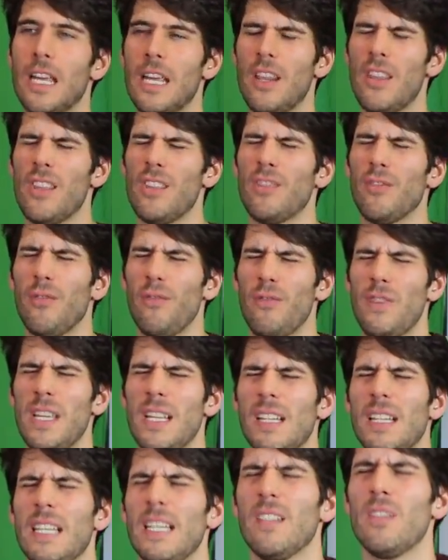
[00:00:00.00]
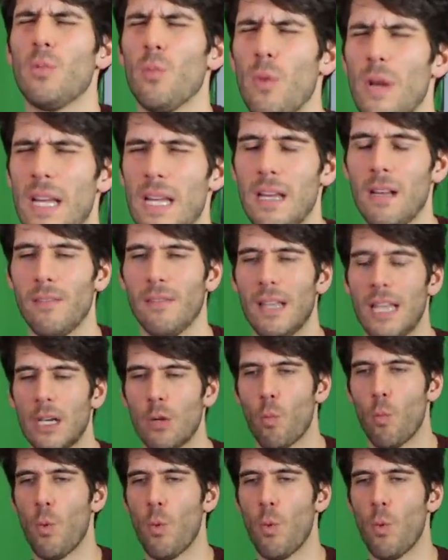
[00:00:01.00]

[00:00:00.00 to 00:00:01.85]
in this feelings way of like